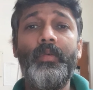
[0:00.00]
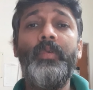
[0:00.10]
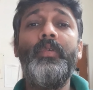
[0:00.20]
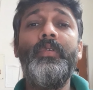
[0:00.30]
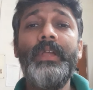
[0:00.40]

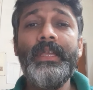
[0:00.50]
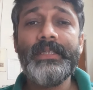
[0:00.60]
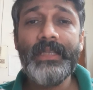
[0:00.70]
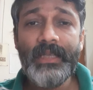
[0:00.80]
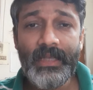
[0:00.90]
Who
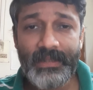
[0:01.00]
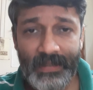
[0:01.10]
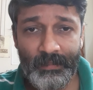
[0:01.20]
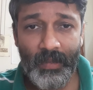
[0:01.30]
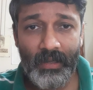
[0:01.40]
is he a
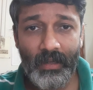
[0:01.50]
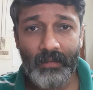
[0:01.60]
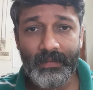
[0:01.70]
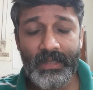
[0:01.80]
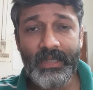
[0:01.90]
symbol
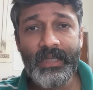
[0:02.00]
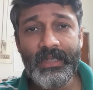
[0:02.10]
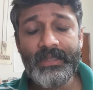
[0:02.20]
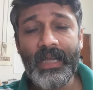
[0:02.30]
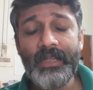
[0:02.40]
of?
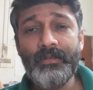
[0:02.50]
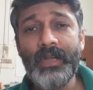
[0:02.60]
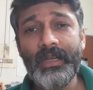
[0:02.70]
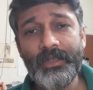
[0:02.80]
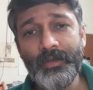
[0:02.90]
He is, I
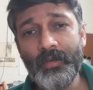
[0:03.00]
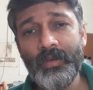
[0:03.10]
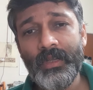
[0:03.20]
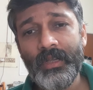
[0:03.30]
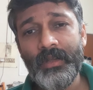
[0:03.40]
would
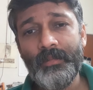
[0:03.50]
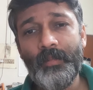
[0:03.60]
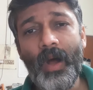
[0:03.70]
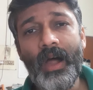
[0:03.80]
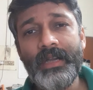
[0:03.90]
argue,
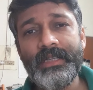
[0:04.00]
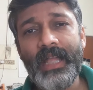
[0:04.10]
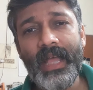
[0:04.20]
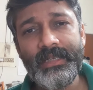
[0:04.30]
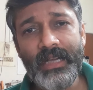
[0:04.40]
part
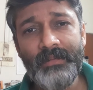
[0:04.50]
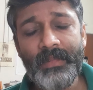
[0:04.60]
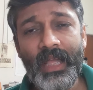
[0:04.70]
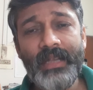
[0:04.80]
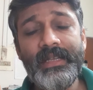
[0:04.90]

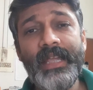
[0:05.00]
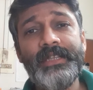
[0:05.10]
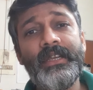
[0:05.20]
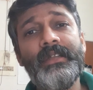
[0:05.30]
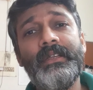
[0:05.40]
Adam, and
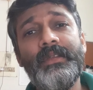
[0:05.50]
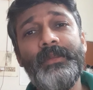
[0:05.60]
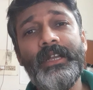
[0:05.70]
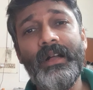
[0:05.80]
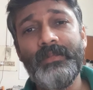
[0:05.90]
later he
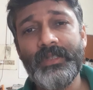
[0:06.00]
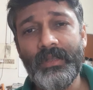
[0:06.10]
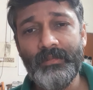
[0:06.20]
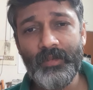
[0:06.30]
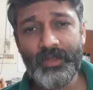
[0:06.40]
becomes
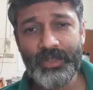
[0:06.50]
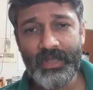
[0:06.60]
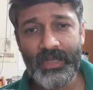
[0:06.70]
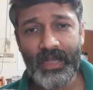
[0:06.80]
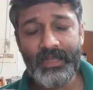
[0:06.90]
almost
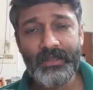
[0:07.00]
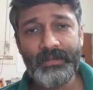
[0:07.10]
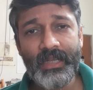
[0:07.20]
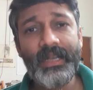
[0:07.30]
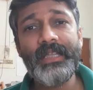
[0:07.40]
a kind
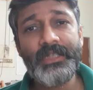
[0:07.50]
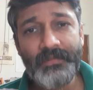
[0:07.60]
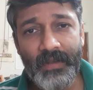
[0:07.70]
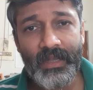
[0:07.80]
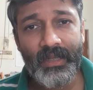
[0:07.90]
of a Christ
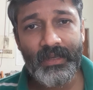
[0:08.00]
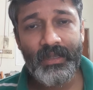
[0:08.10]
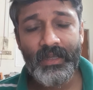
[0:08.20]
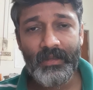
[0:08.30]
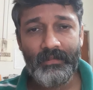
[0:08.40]
figure.
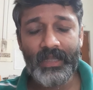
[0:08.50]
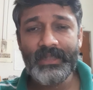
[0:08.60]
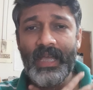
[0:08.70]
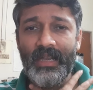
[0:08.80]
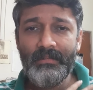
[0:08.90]

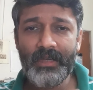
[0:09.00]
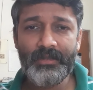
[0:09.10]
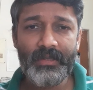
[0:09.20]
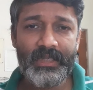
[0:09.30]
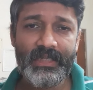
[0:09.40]
When the
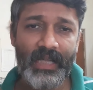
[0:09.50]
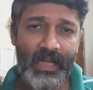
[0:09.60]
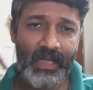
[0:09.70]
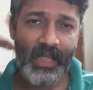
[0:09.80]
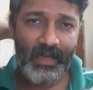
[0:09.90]
albatross is
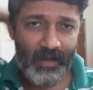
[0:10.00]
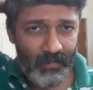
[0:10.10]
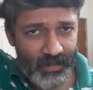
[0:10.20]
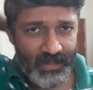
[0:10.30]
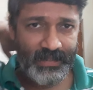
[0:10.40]
hung
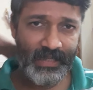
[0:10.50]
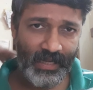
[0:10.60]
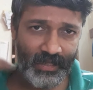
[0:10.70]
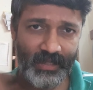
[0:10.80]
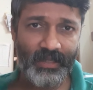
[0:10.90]
around his
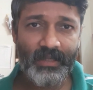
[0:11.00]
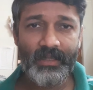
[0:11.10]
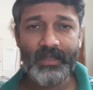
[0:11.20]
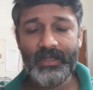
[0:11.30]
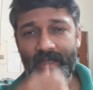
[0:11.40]
neck,
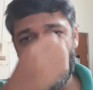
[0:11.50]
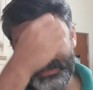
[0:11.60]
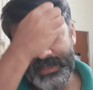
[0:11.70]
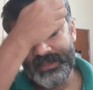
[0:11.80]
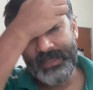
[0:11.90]
he
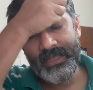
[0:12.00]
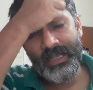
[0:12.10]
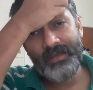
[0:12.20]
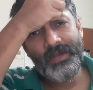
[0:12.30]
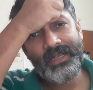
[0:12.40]
is a
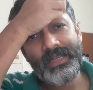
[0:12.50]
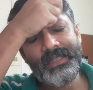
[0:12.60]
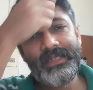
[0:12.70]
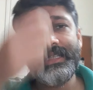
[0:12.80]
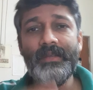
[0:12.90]
sinner, but
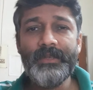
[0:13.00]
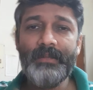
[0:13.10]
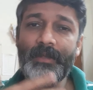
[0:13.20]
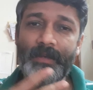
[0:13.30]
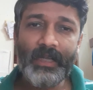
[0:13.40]
at the same
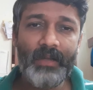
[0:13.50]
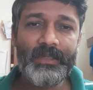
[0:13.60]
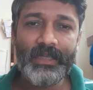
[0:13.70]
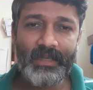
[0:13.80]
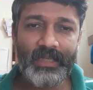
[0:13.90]
time he
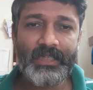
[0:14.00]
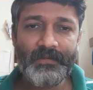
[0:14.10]
becomes a Christ